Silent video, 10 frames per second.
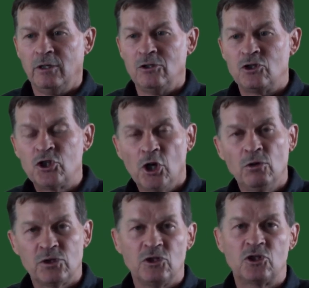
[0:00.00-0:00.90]

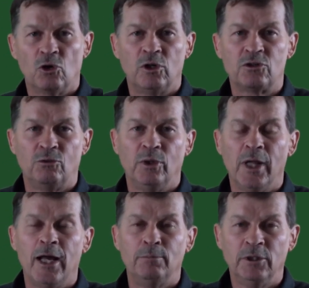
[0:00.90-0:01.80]
chosen source of
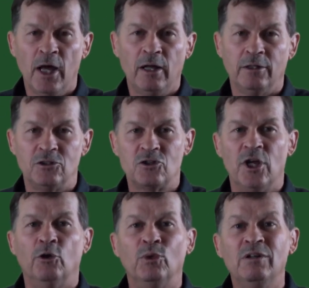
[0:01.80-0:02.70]
reliable knowledge,
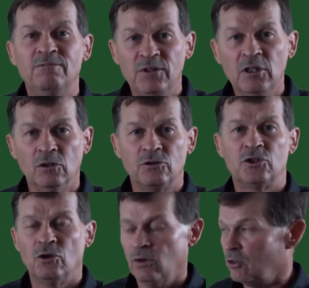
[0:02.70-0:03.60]
their revealed
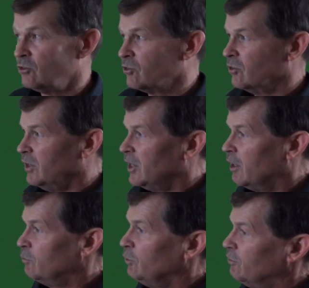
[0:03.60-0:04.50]
source
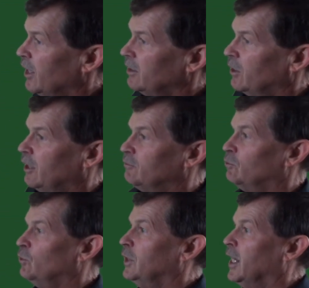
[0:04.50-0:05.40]
of
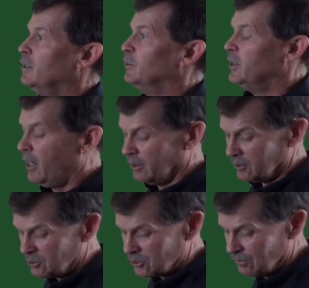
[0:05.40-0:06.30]
reliable
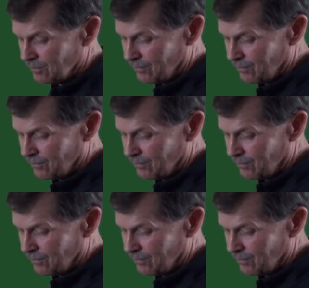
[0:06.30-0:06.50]
knowledge.